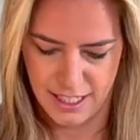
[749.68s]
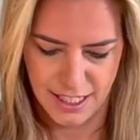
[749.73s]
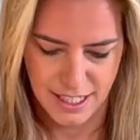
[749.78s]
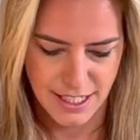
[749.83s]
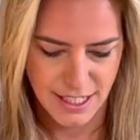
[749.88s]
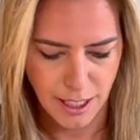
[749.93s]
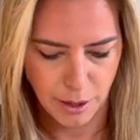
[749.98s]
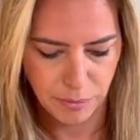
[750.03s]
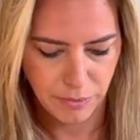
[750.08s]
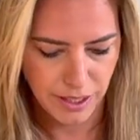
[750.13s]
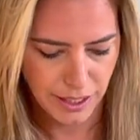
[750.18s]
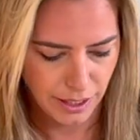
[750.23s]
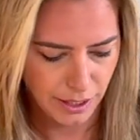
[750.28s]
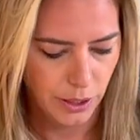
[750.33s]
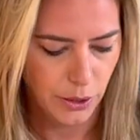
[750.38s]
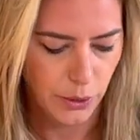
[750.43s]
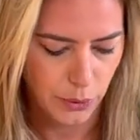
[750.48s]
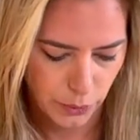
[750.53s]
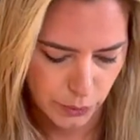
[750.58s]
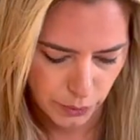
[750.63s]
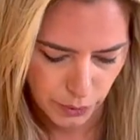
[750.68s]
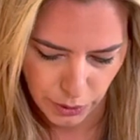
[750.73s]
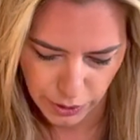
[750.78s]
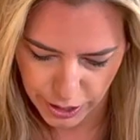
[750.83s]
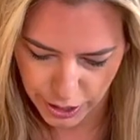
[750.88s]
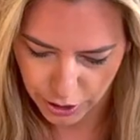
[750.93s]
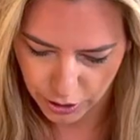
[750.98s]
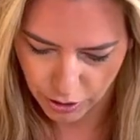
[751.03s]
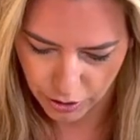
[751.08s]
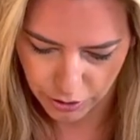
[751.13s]
something
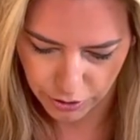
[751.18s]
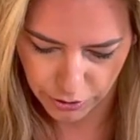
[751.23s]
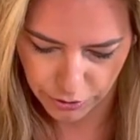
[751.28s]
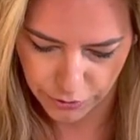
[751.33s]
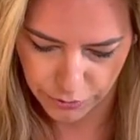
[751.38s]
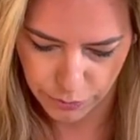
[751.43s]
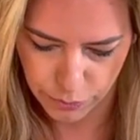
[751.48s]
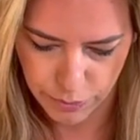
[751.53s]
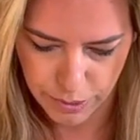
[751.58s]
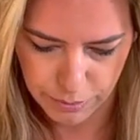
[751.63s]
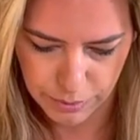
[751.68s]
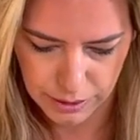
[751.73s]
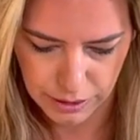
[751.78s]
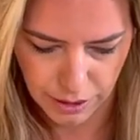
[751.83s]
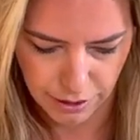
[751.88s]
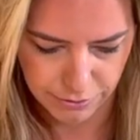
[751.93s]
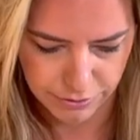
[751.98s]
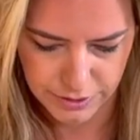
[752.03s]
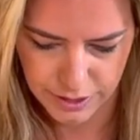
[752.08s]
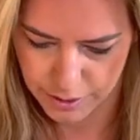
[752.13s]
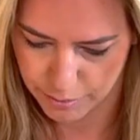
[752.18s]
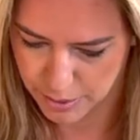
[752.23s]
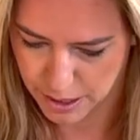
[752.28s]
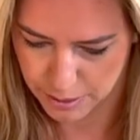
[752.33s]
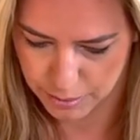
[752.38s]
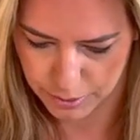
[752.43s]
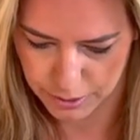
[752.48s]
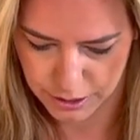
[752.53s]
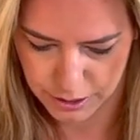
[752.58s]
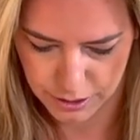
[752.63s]
here on Earth we would love to be
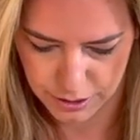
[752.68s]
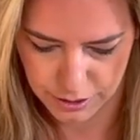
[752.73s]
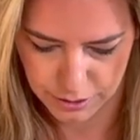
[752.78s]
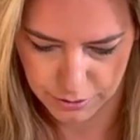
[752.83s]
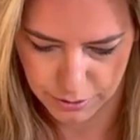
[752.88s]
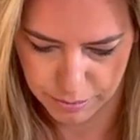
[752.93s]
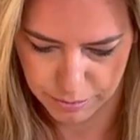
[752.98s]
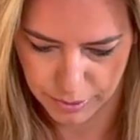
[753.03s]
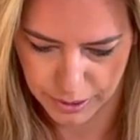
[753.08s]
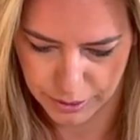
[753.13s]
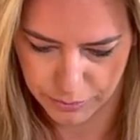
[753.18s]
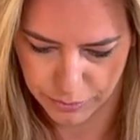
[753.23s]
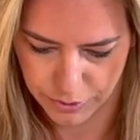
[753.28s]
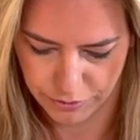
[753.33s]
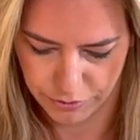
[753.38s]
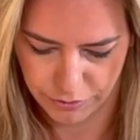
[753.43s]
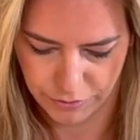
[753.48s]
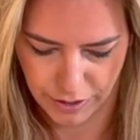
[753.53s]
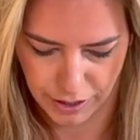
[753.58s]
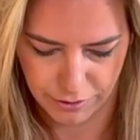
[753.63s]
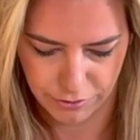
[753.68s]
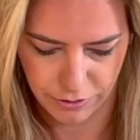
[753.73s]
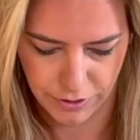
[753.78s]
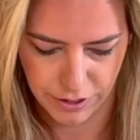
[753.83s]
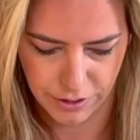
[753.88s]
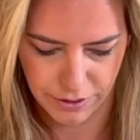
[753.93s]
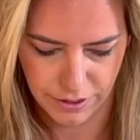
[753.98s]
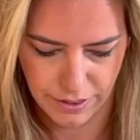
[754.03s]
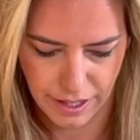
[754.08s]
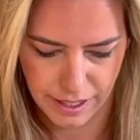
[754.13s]
able to do, but we've not
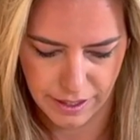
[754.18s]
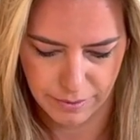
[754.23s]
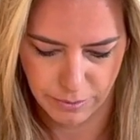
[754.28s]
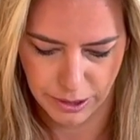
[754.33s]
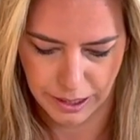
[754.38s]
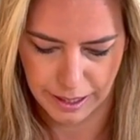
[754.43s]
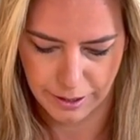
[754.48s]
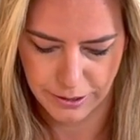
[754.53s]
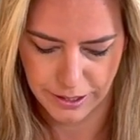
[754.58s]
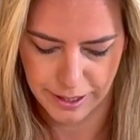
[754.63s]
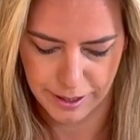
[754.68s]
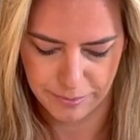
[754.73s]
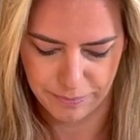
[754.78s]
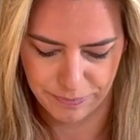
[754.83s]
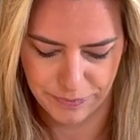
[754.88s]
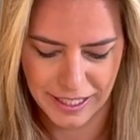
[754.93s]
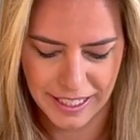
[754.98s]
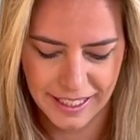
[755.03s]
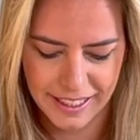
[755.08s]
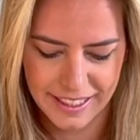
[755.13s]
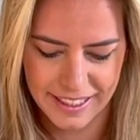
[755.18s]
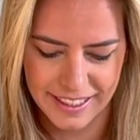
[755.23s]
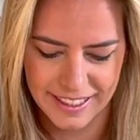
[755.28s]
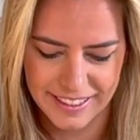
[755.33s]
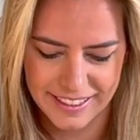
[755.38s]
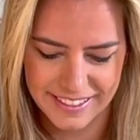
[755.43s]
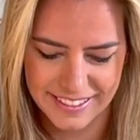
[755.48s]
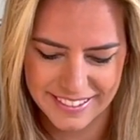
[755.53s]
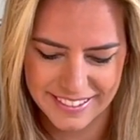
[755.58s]
figured that one out yet.